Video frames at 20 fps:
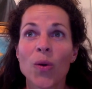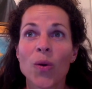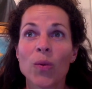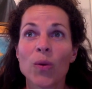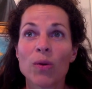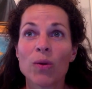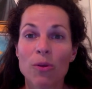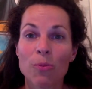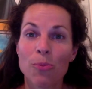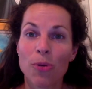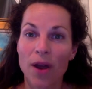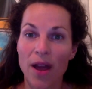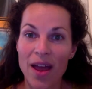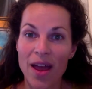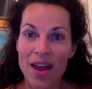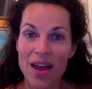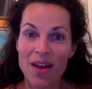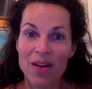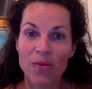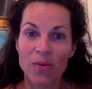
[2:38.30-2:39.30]
we were
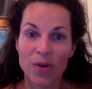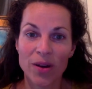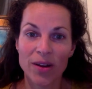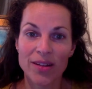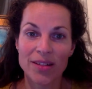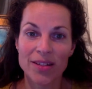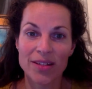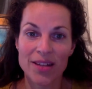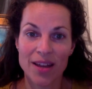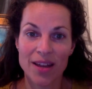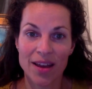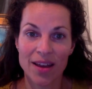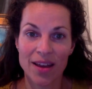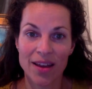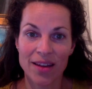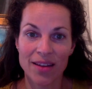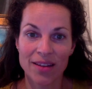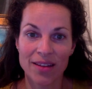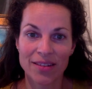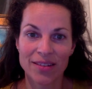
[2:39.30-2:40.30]
praying one
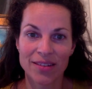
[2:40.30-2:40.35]
day